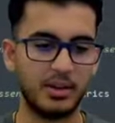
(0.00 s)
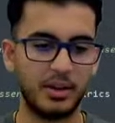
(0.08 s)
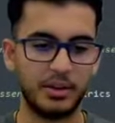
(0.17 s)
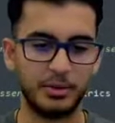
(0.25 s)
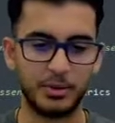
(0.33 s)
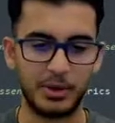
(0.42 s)

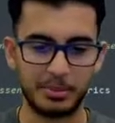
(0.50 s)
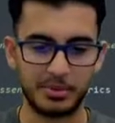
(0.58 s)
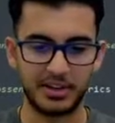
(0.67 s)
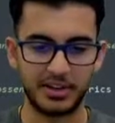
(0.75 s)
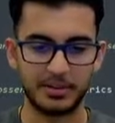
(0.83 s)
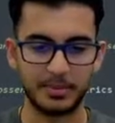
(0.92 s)
other
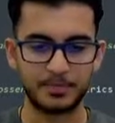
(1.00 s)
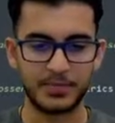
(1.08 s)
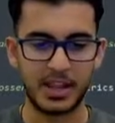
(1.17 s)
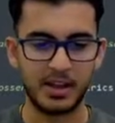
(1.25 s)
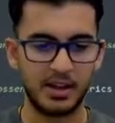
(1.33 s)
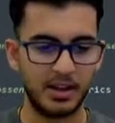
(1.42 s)
20%.
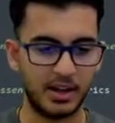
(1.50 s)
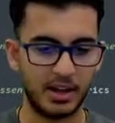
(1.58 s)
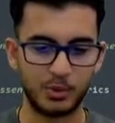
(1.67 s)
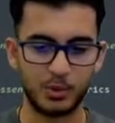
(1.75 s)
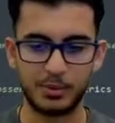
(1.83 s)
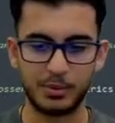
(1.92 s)

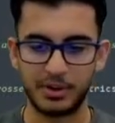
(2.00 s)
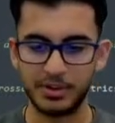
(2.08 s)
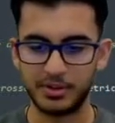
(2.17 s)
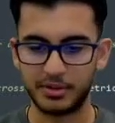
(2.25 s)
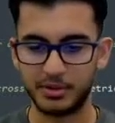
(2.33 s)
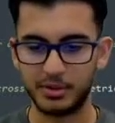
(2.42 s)
And when we run
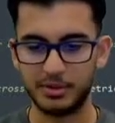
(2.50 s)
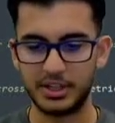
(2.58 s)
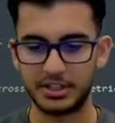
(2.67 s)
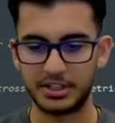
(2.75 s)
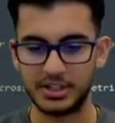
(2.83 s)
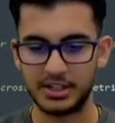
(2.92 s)
this code,
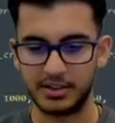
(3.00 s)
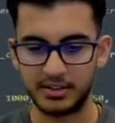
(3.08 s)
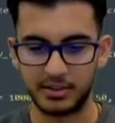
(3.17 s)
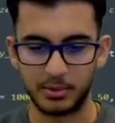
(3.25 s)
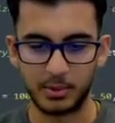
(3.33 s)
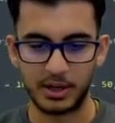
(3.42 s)
actually, this
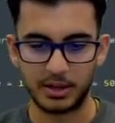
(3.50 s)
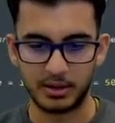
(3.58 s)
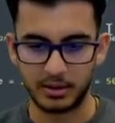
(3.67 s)
is where